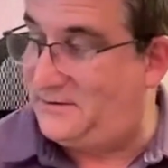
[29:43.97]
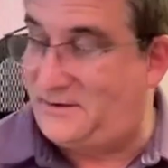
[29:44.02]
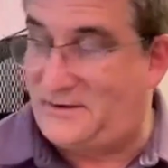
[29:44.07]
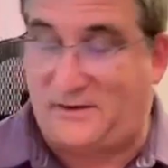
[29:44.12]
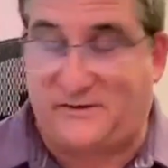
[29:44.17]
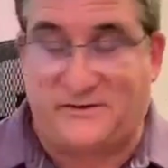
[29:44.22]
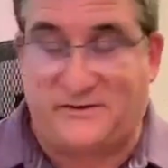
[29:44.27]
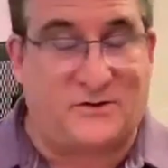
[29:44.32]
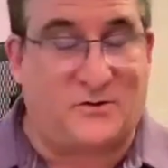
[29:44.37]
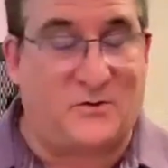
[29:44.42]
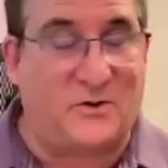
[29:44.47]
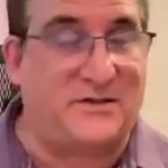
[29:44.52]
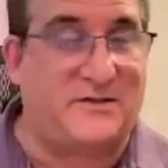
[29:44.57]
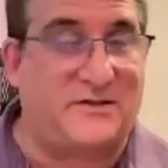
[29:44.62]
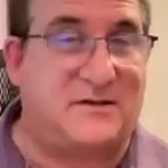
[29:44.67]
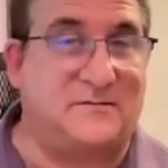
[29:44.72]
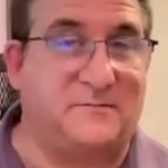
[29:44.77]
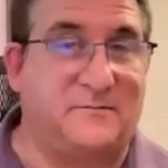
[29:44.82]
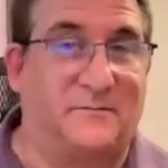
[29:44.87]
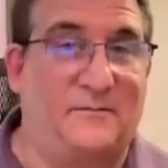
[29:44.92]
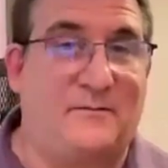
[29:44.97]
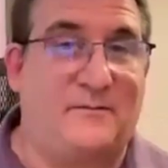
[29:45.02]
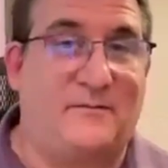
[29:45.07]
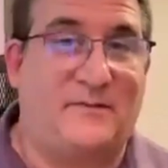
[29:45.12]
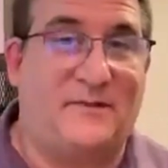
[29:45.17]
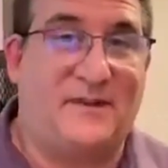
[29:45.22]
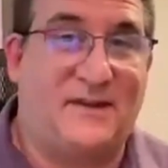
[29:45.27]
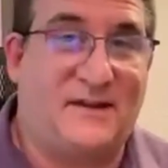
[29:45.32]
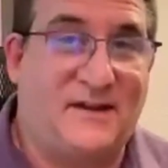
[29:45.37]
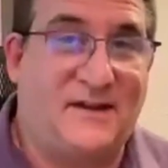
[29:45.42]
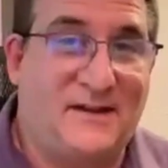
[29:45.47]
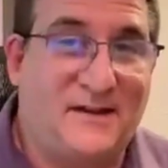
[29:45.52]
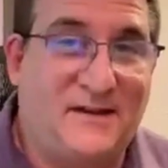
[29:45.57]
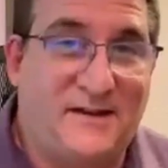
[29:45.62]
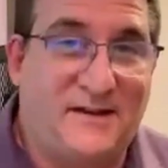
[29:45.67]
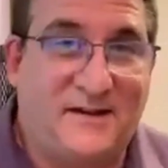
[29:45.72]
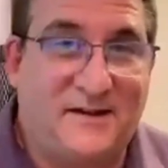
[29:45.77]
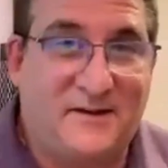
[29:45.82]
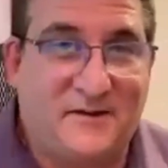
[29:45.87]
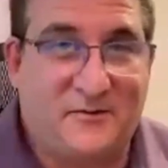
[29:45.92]
Here's a question.
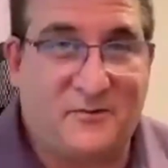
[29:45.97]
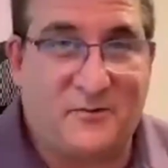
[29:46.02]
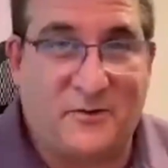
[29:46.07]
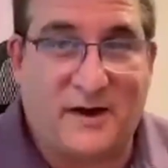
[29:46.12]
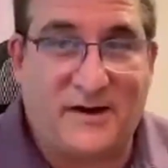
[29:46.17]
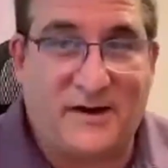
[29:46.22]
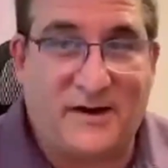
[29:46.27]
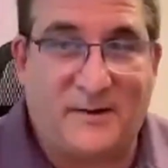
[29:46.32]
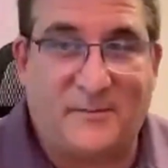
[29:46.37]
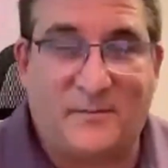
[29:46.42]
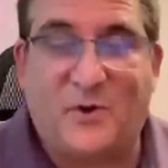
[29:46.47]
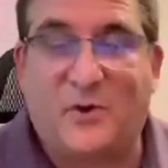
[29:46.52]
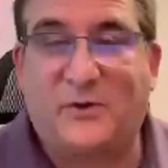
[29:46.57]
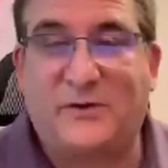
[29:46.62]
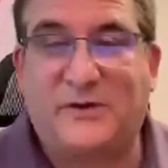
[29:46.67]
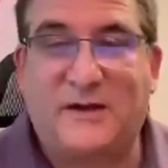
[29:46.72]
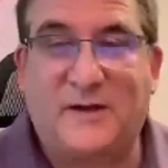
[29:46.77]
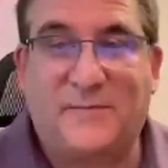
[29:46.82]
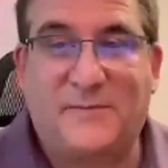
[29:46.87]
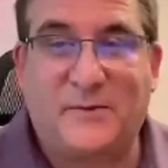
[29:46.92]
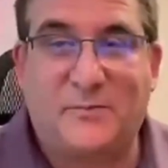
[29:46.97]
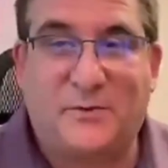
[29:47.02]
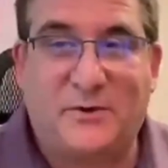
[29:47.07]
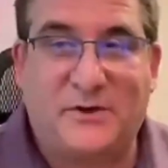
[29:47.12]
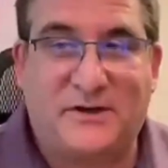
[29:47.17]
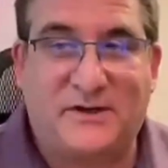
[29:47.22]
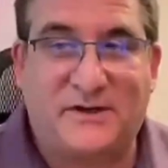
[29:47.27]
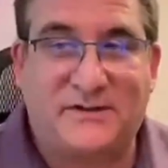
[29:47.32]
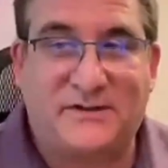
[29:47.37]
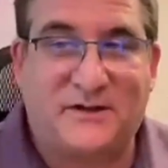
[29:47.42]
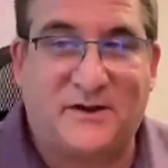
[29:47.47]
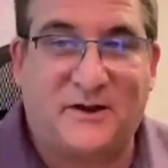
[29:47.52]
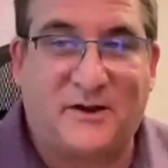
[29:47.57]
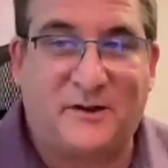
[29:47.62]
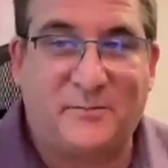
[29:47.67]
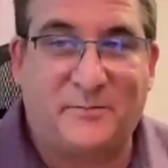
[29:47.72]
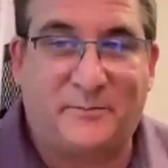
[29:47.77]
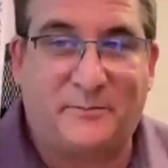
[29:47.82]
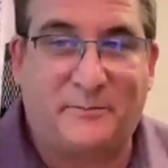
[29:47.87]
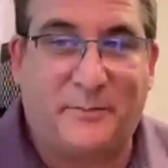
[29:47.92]
Right. I'm holding up the book. It's
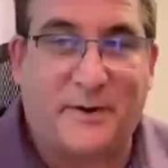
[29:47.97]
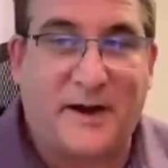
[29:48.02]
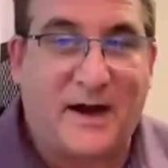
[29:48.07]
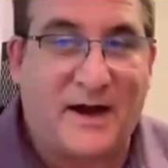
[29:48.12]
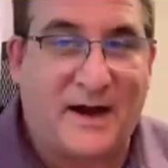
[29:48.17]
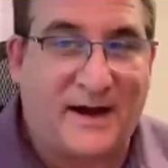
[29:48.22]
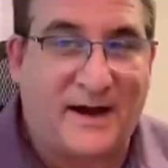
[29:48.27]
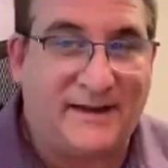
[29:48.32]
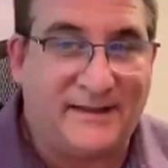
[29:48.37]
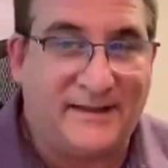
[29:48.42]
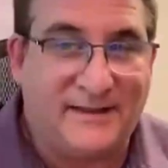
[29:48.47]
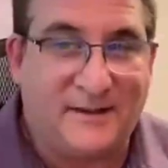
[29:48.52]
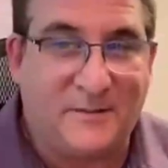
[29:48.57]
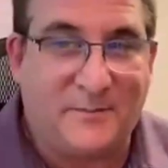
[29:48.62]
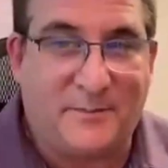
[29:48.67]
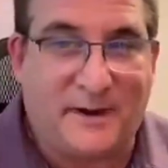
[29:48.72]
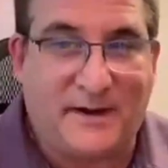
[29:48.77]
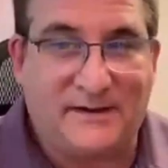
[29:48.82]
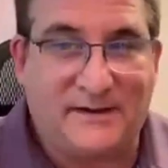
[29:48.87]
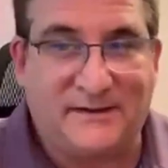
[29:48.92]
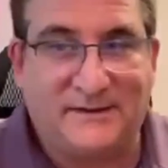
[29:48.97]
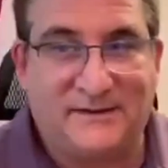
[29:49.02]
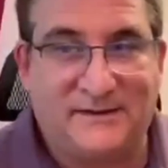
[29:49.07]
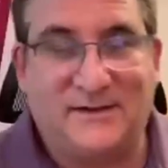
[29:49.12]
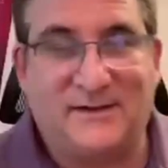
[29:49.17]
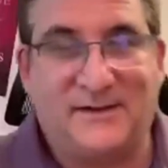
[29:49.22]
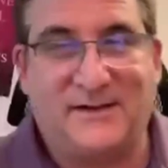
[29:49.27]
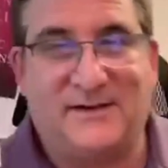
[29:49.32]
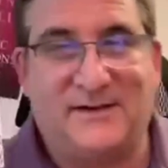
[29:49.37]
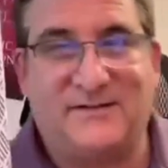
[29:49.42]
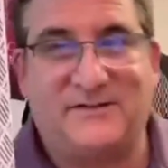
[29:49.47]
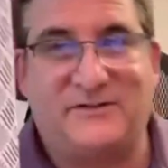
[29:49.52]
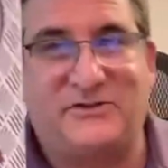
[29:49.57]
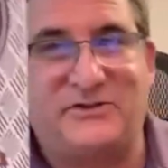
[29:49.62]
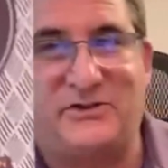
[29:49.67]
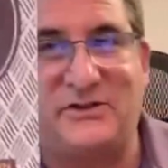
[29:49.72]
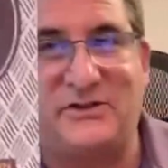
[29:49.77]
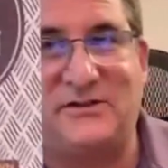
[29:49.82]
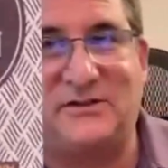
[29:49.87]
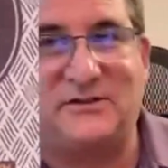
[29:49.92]
called Behind the Button. It is
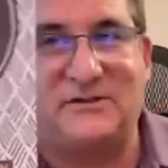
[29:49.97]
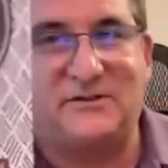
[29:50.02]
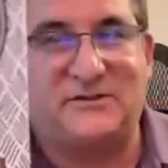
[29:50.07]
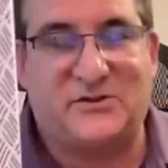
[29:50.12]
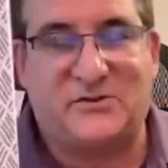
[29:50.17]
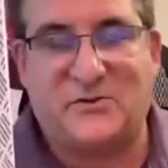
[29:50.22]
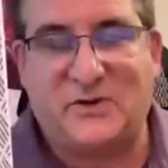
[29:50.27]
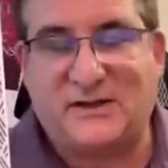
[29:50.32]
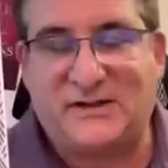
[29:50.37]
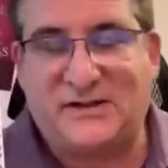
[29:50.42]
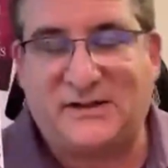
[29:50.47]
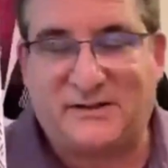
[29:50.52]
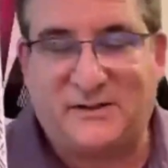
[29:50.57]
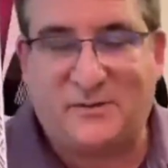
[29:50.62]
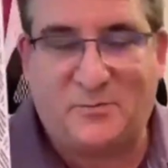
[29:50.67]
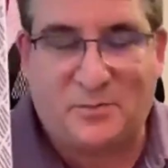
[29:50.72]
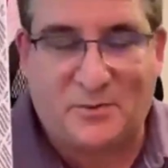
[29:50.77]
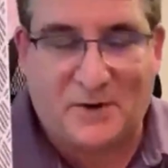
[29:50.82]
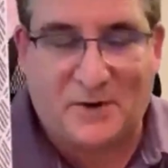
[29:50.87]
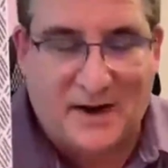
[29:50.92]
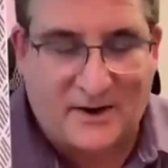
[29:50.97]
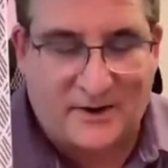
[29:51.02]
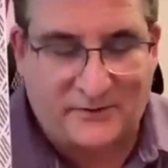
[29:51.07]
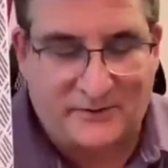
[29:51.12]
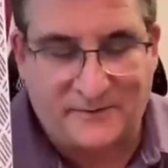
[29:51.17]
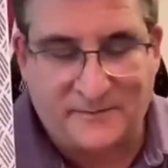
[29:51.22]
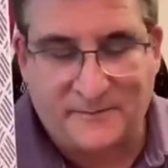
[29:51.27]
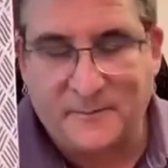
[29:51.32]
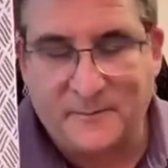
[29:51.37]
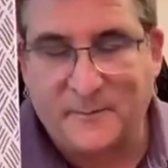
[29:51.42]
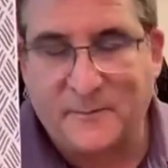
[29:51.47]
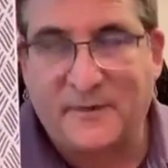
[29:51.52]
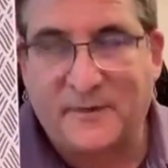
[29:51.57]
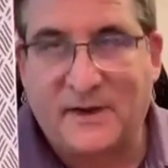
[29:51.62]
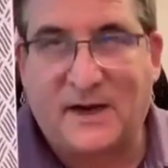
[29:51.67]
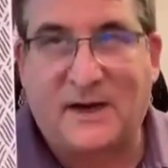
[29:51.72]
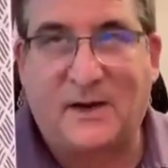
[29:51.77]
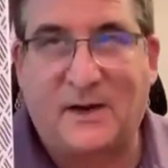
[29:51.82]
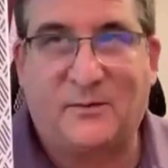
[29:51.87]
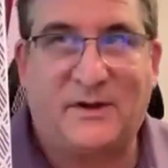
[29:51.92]
Jill Strickland-Brown.
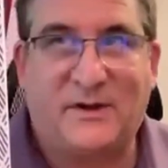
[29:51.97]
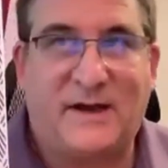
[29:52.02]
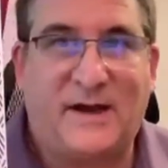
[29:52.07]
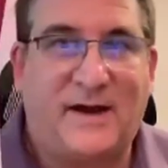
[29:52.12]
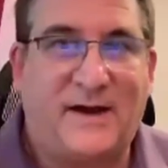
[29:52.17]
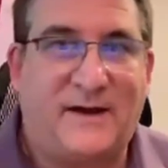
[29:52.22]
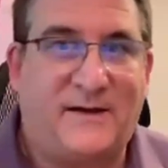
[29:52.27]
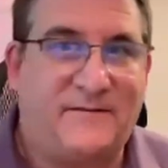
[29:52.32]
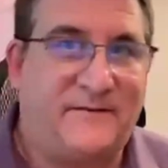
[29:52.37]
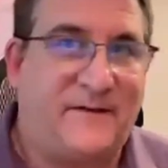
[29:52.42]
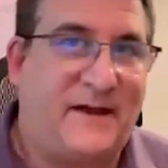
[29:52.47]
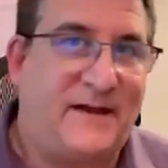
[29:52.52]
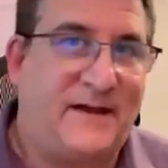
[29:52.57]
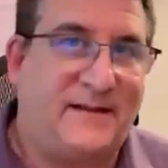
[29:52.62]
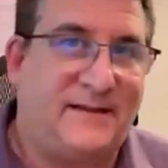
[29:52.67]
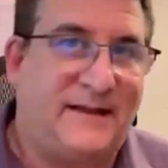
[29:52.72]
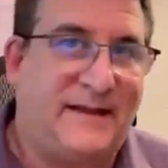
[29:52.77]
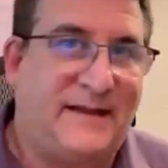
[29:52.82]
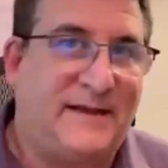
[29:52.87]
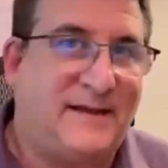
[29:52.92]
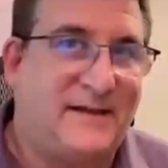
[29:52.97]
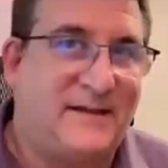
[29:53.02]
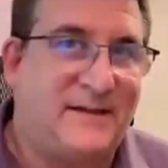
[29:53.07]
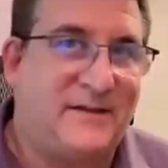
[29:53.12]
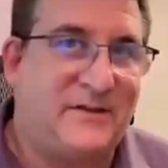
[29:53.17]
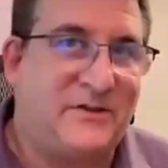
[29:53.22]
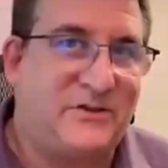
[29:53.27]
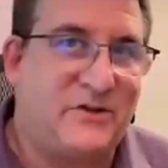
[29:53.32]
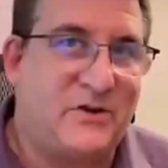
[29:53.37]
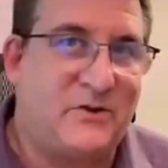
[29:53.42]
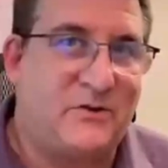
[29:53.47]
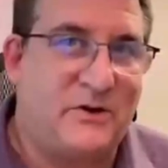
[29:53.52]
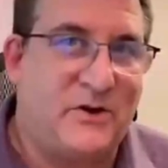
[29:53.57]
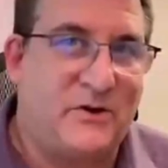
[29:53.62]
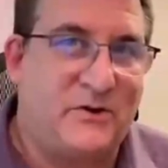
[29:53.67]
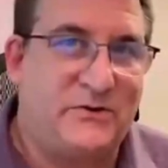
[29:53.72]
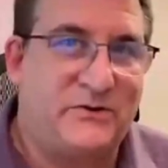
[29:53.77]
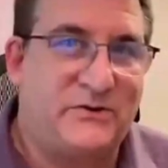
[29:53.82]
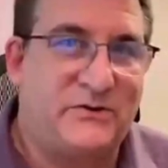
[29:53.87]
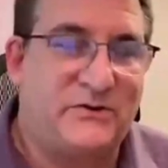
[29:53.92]
I will have a link in the show
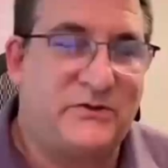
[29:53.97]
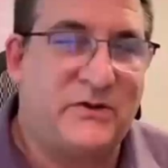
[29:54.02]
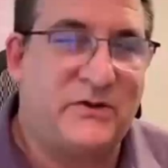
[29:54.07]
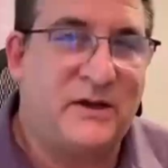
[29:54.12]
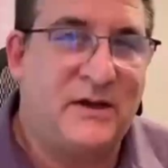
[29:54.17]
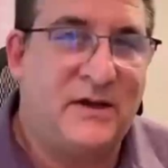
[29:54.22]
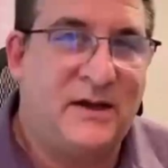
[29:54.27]
notes.